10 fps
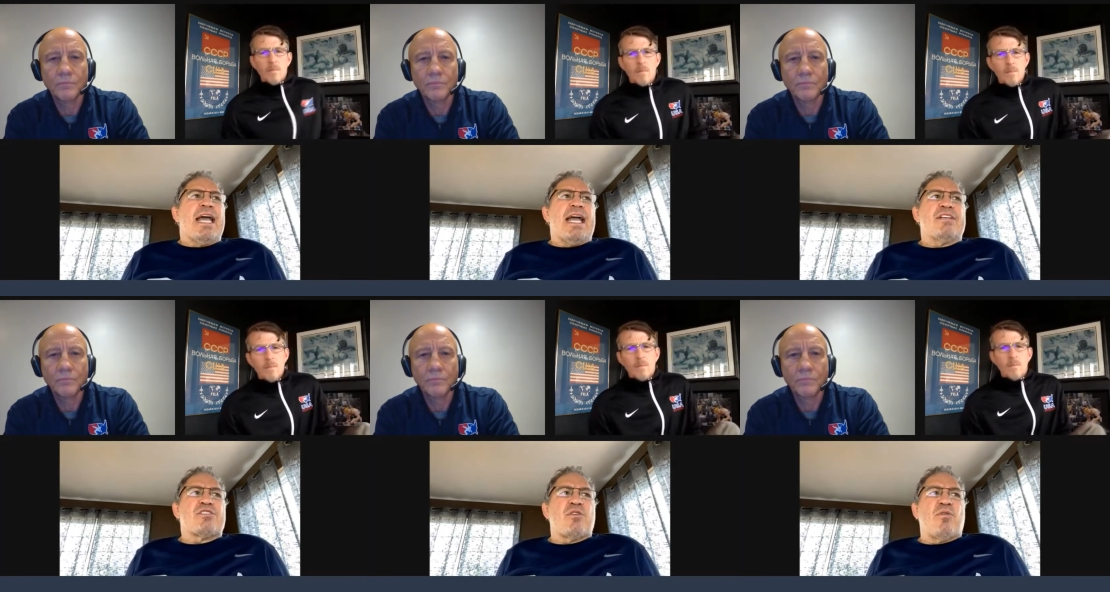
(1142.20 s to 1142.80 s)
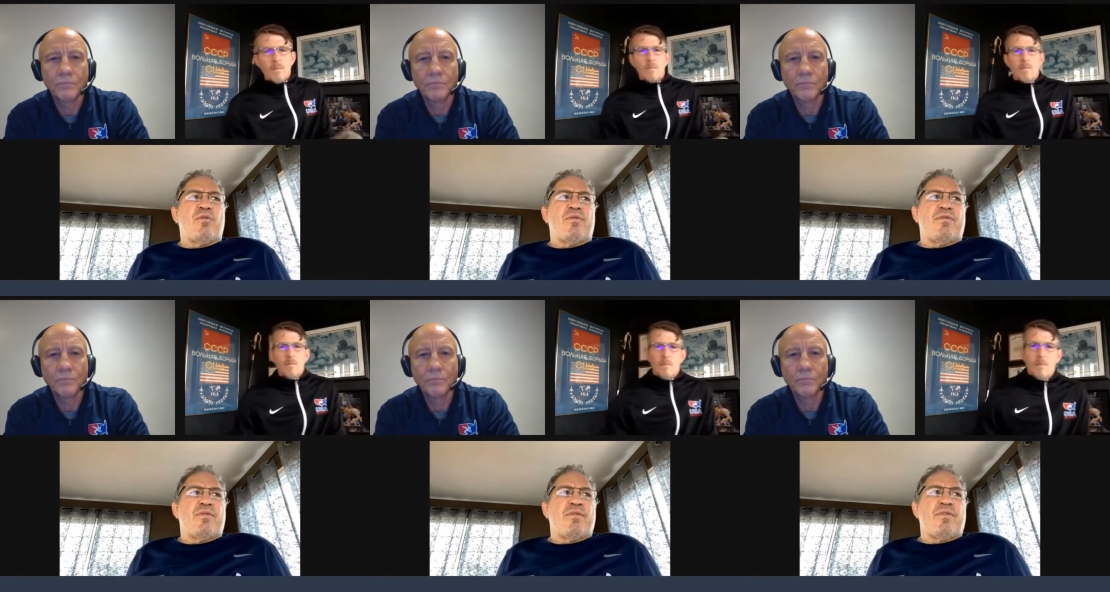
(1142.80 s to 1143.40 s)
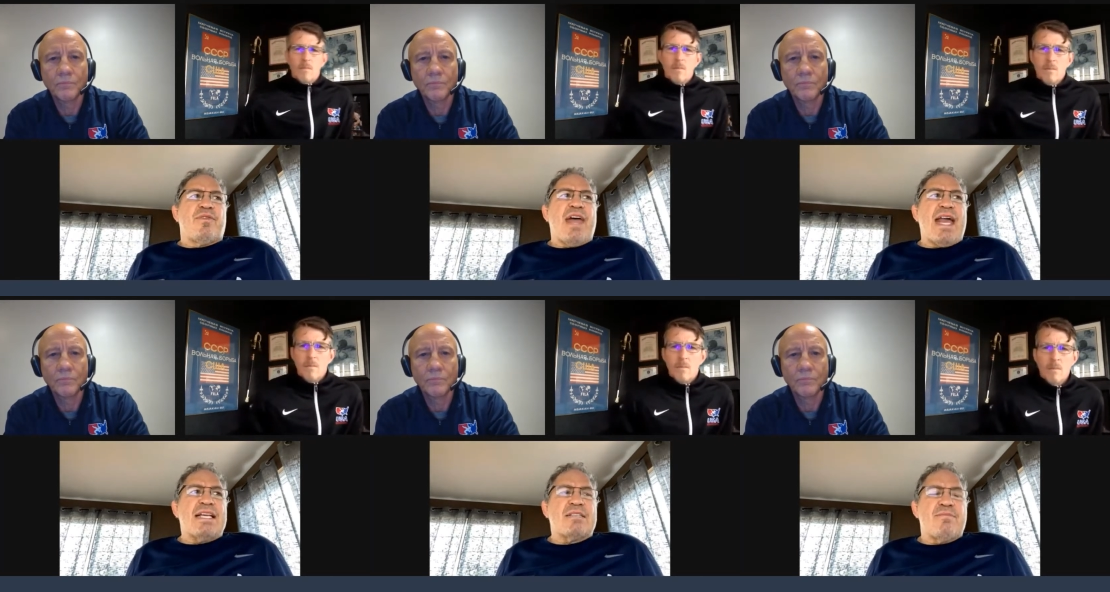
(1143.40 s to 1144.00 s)
Speaker 1: And so that
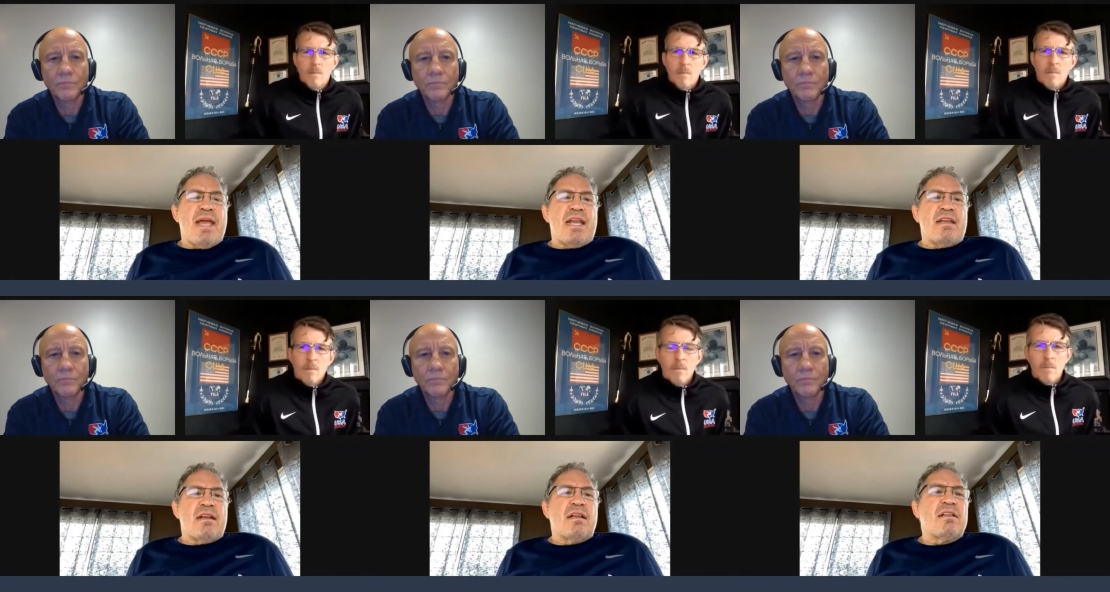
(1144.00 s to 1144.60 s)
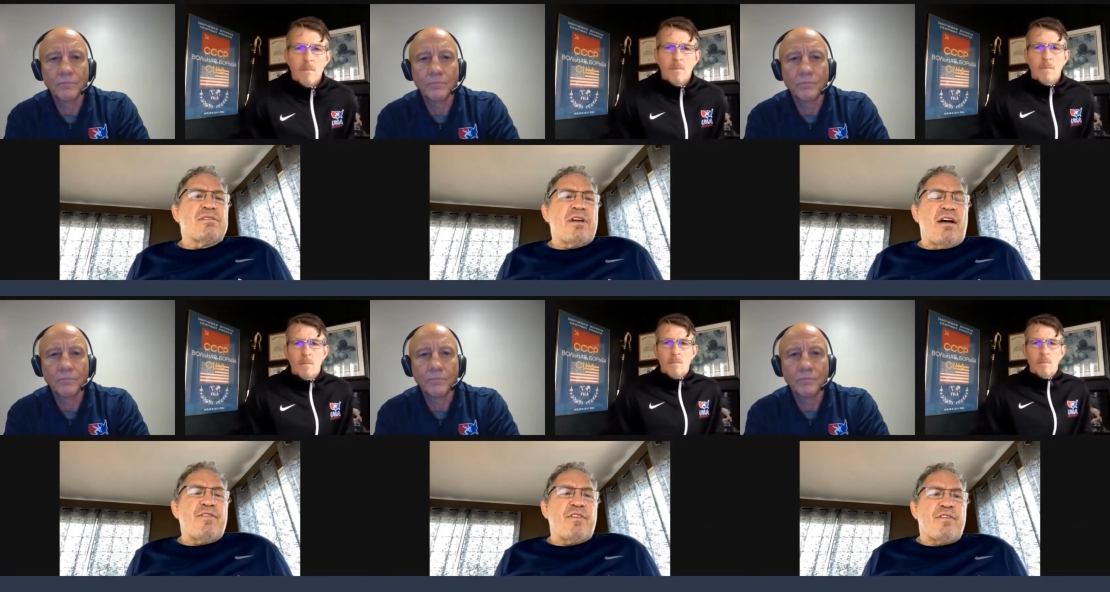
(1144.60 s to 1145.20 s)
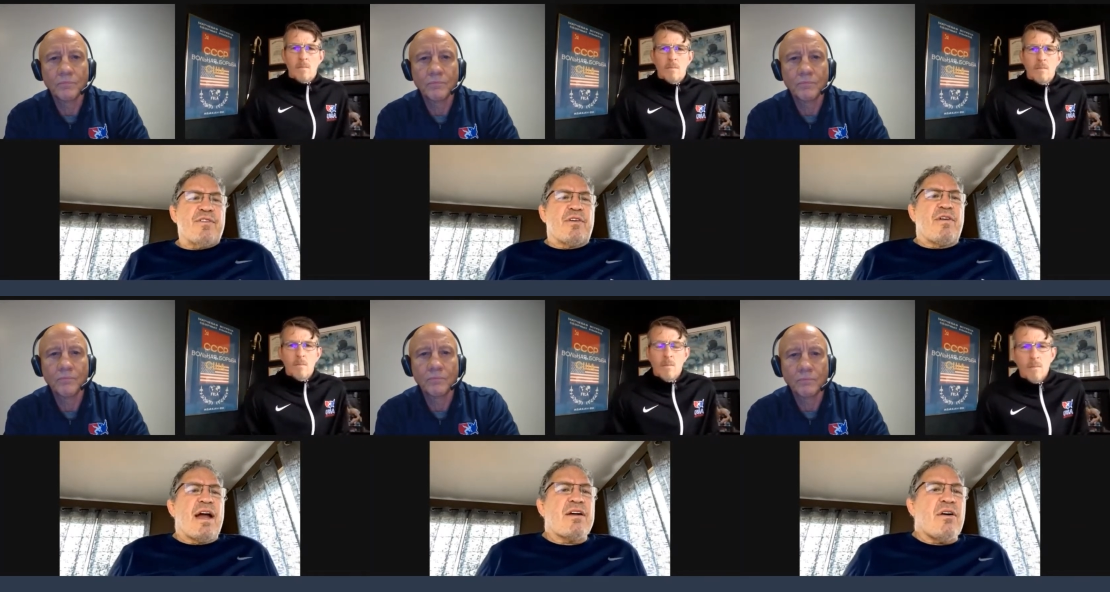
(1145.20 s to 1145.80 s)
has made it a little tougher for
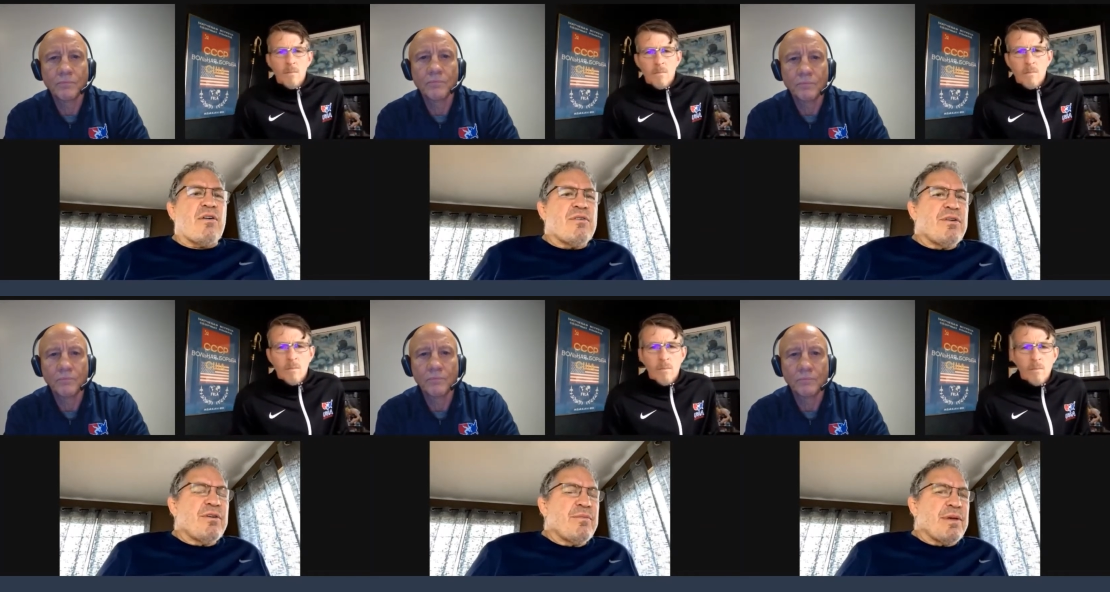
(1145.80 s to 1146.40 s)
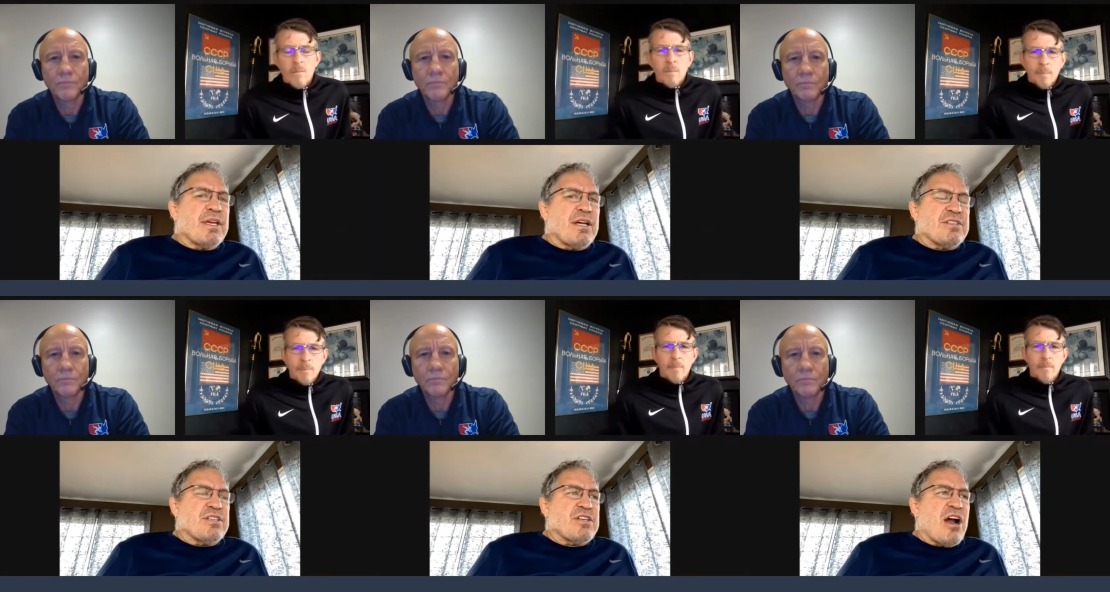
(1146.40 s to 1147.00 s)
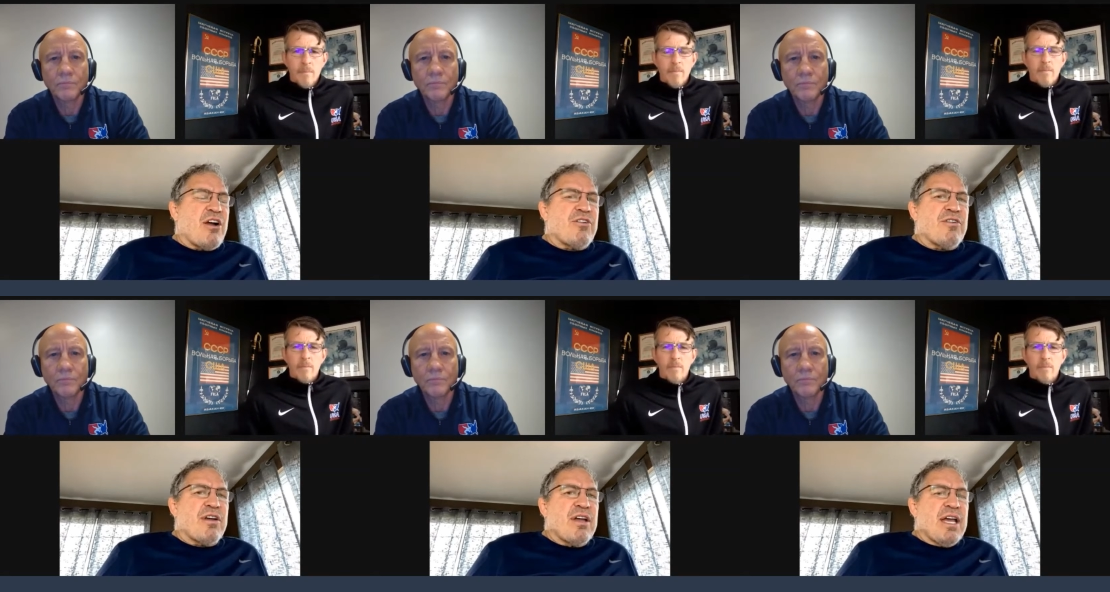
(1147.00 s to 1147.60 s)
Greco because it's harder to